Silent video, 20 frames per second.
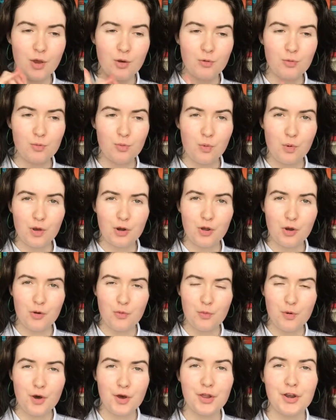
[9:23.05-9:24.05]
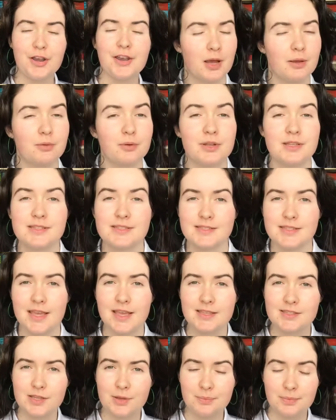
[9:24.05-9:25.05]
101. I'm going to
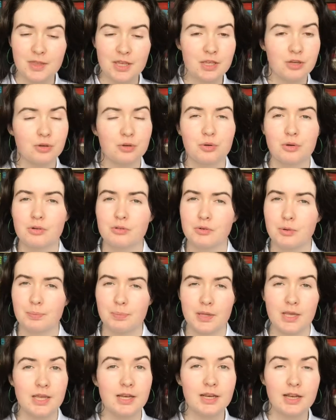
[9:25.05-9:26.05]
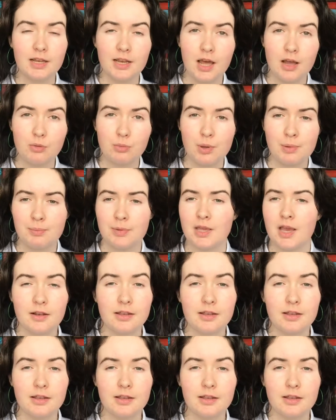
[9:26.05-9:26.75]
say something, you're going to repeat it along with me.